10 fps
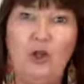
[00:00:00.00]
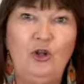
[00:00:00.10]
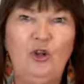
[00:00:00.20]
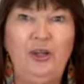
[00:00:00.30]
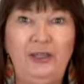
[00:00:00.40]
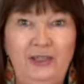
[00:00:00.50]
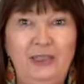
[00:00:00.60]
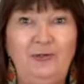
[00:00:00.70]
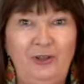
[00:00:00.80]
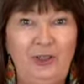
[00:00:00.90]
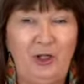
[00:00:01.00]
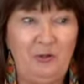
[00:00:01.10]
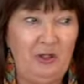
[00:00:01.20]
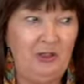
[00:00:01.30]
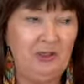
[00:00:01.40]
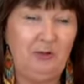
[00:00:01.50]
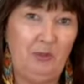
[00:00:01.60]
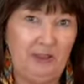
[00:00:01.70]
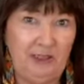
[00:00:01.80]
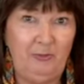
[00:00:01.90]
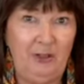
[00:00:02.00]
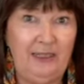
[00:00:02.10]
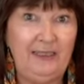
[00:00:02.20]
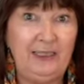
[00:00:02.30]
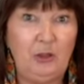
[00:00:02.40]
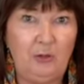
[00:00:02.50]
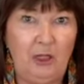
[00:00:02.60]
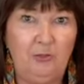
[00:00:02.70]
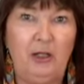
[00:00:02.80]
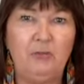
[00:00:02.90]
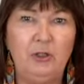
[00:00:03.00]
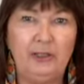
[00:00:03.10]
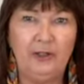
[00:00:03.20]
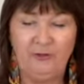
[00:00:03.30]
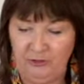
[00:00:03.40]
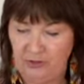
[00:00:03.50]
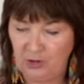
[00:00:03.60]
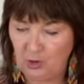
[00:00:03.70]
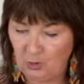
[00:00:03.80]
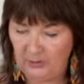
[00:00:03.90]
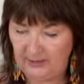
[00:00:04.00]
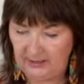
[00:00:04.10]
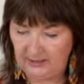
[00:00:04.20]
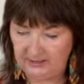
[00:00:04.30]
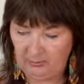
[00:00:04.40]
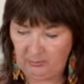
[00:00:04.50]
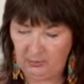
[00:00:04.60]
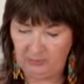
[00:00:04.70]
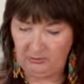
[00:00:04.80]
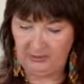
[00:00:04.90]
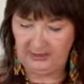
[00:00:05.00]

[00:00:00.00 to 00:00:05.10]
Not in this video because it might take me a little while, but I'm going to get through it as quickly as I possibly